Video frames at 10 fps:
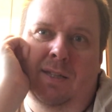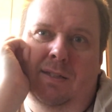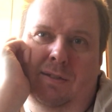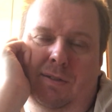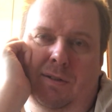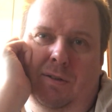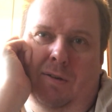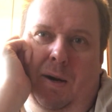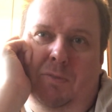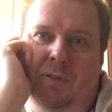So
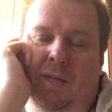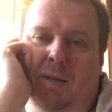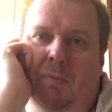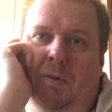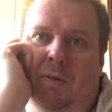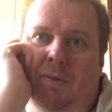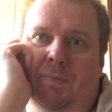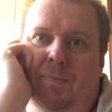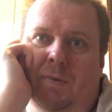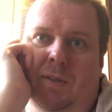up to that point,
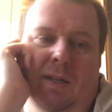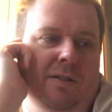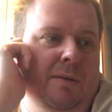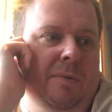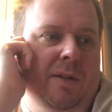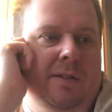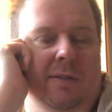the Japanese